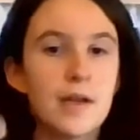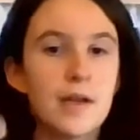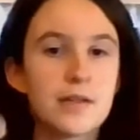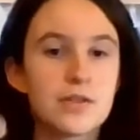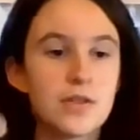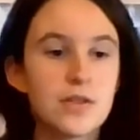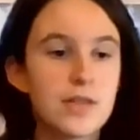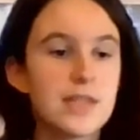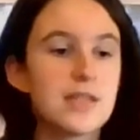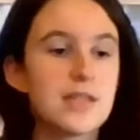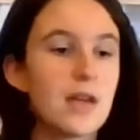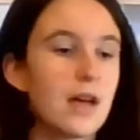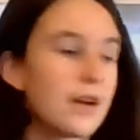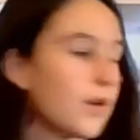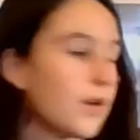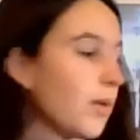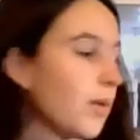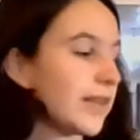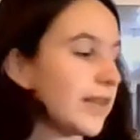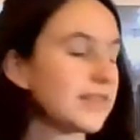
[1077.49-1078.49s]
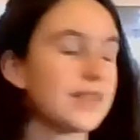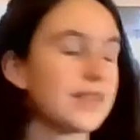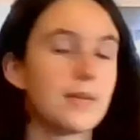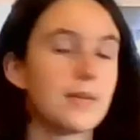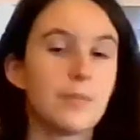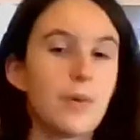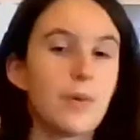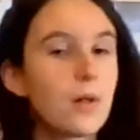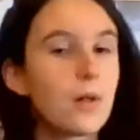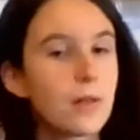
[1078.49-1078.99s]
So these are quite
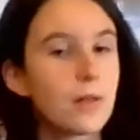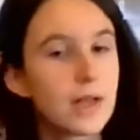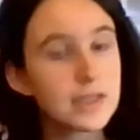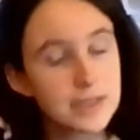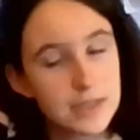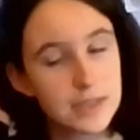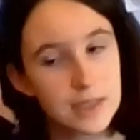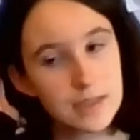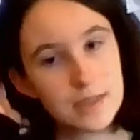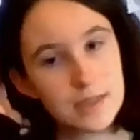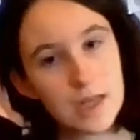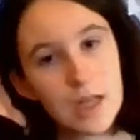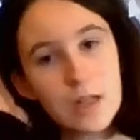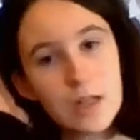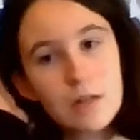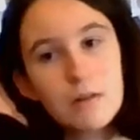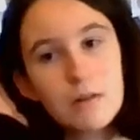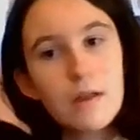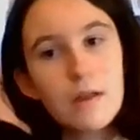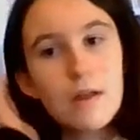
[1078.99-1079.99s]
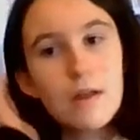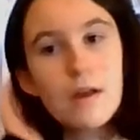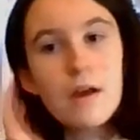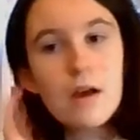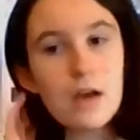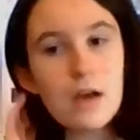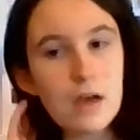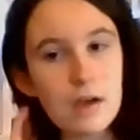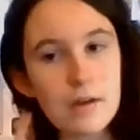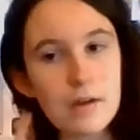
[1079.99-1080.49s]
simple, as you can tell.
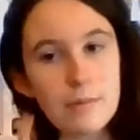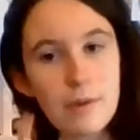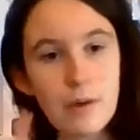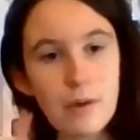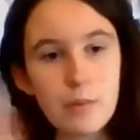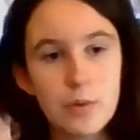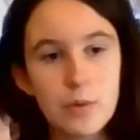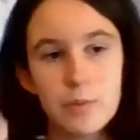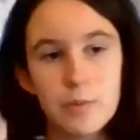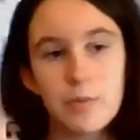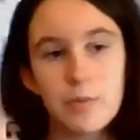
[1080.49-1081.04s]
I will